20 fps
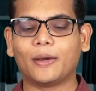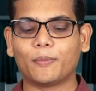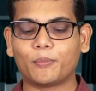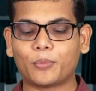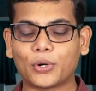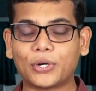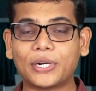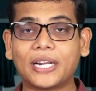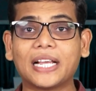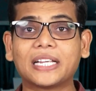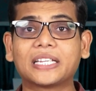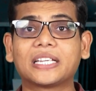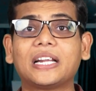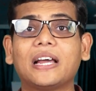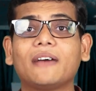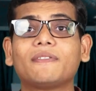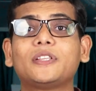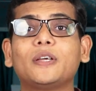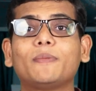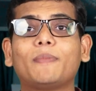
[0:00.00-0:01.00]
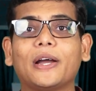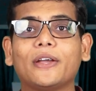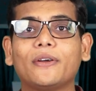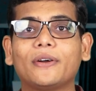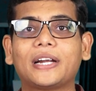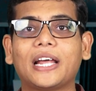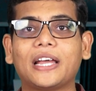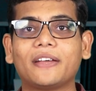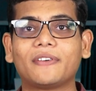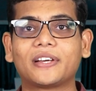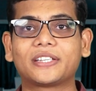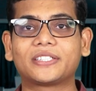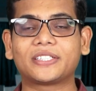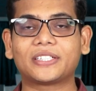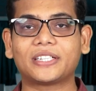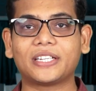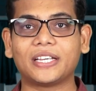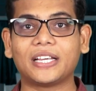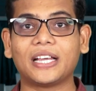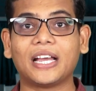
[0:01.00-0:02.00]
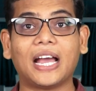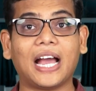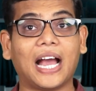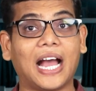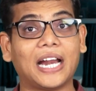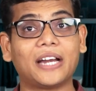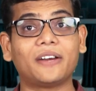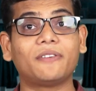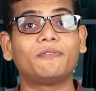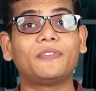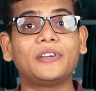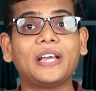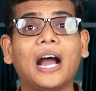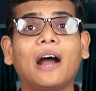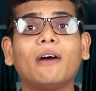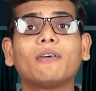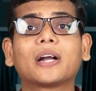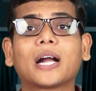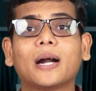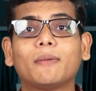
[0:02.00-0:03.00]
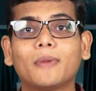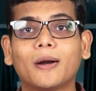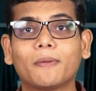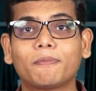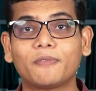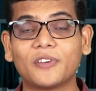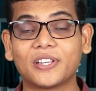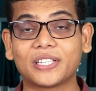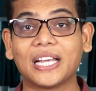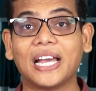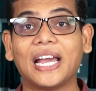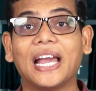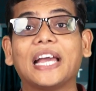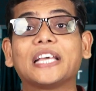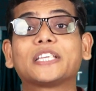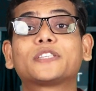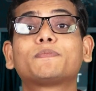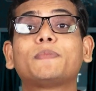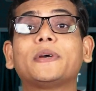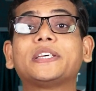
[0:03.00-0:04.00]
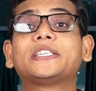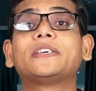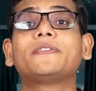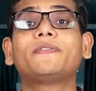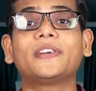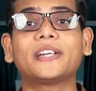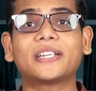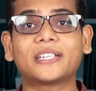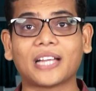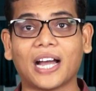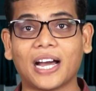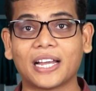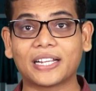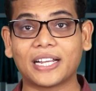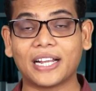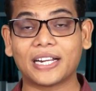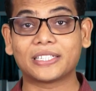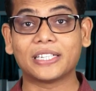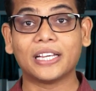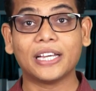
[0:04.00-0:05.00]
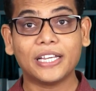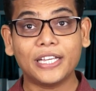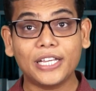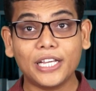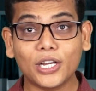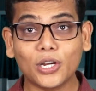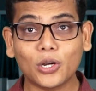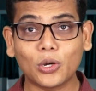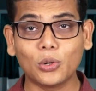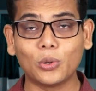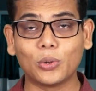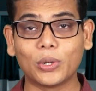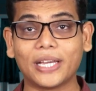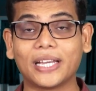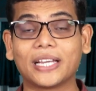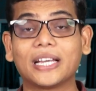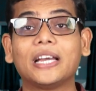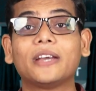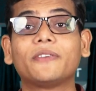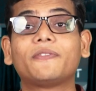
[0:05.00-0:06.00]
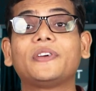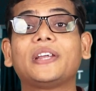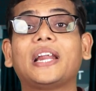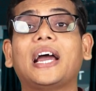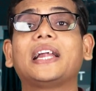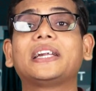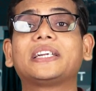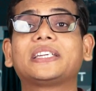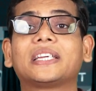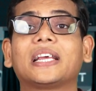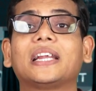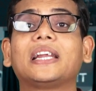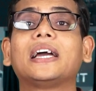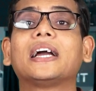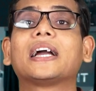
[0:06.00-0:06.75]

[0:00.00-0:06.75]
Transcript: protection of the biodiversity, and we have come up with a specific targets including financial